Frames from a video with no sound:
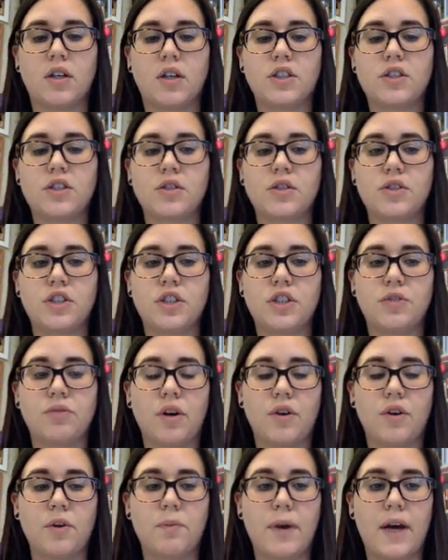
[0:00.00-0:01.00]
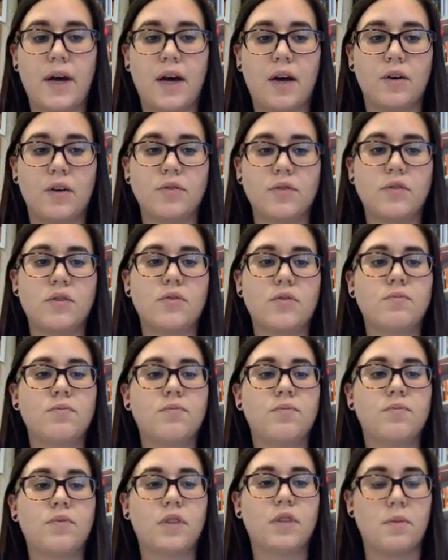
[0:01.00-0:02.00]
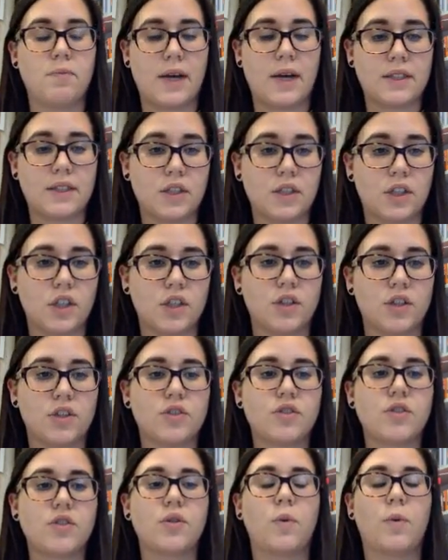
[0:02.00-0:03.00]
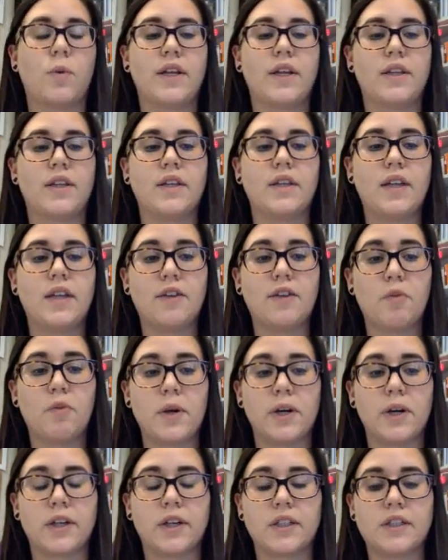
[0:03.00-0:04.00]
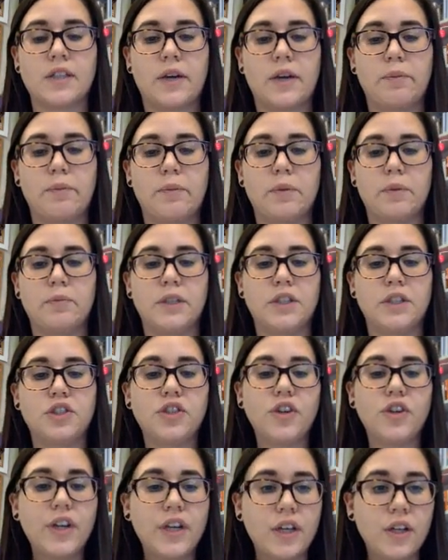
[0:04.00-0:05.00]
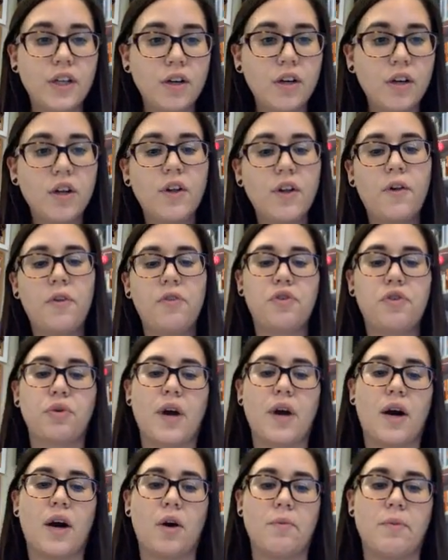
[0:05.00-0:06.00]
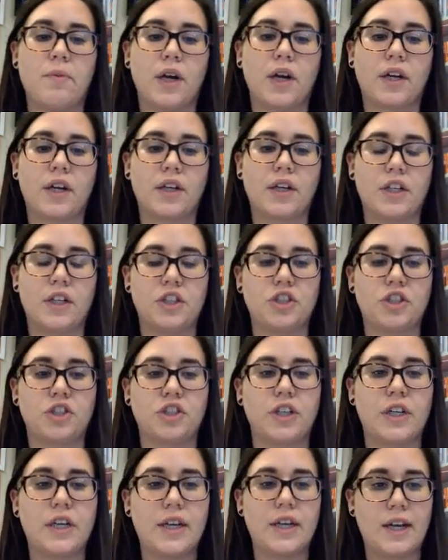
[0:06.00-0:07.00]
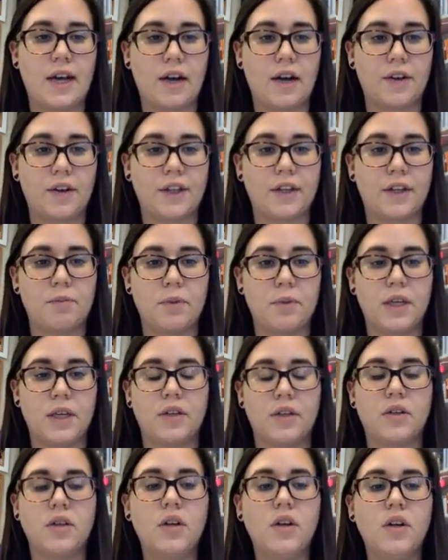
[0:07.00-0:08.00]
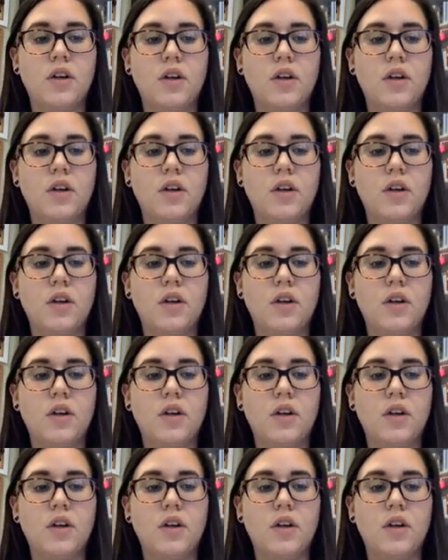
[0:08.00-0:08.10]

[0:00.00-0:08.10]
So she wrote about the massacres, the way that Native Americans had been mistreated throughout American history, and how they had been